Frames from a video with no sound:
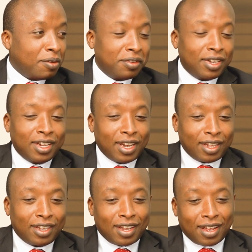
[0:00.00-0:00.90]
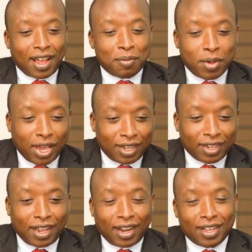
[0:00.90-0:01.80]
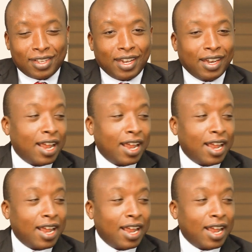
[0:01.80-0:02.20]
okay. I'm feeling like I'm back in class and